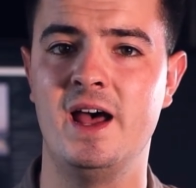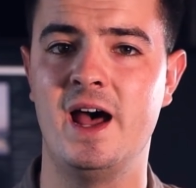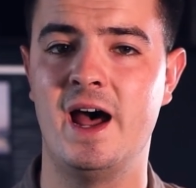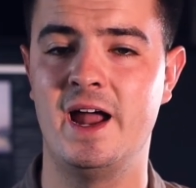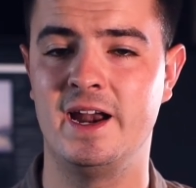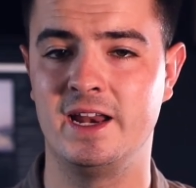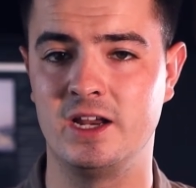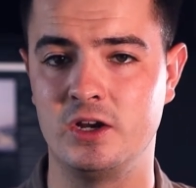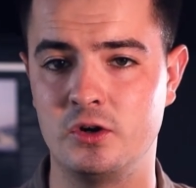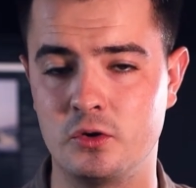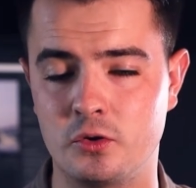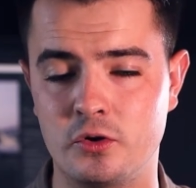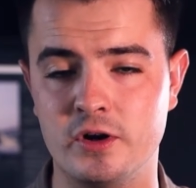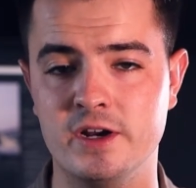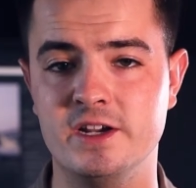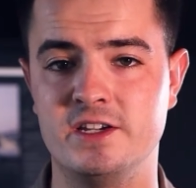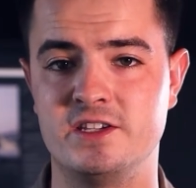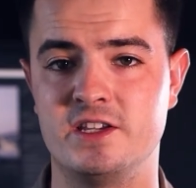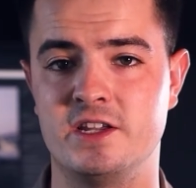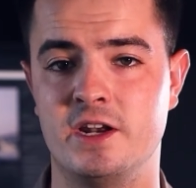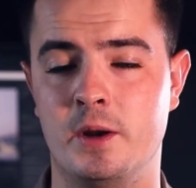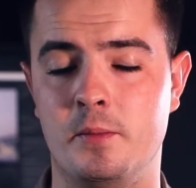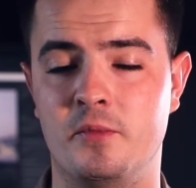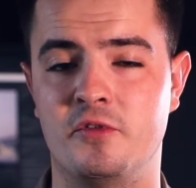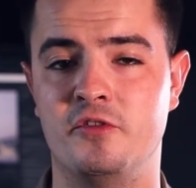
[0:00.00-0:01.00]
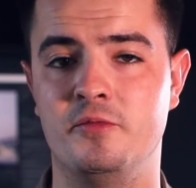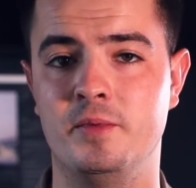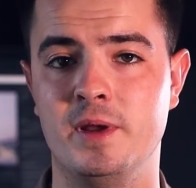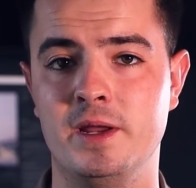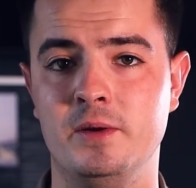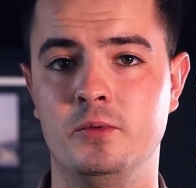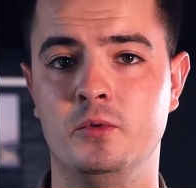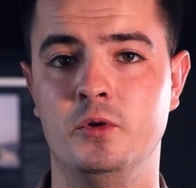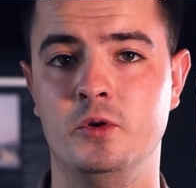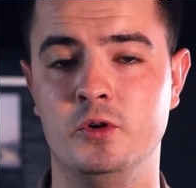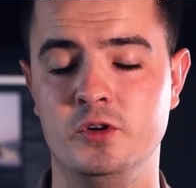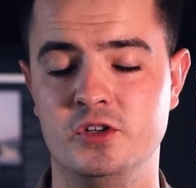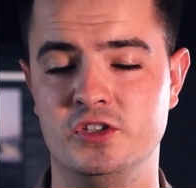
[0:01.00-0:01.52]
and increase the number of
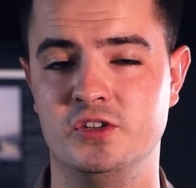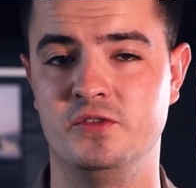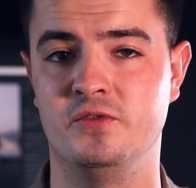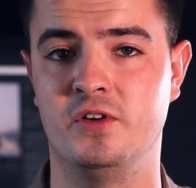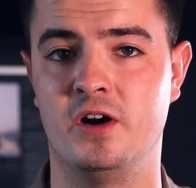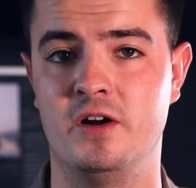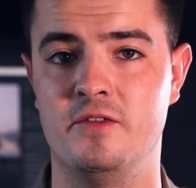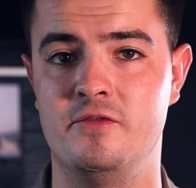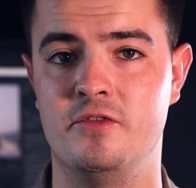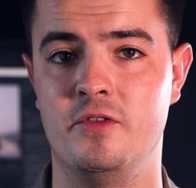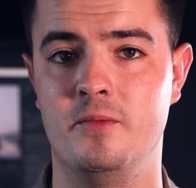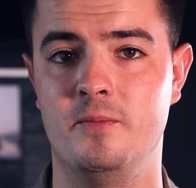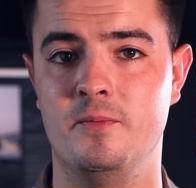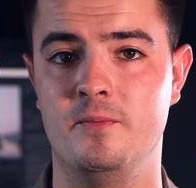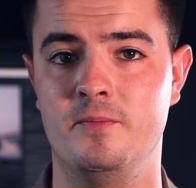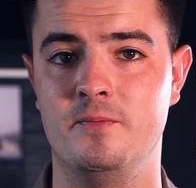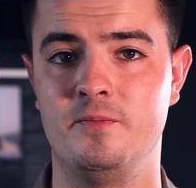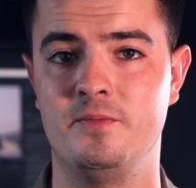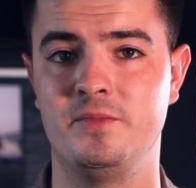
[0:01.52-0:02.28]
people who survive them.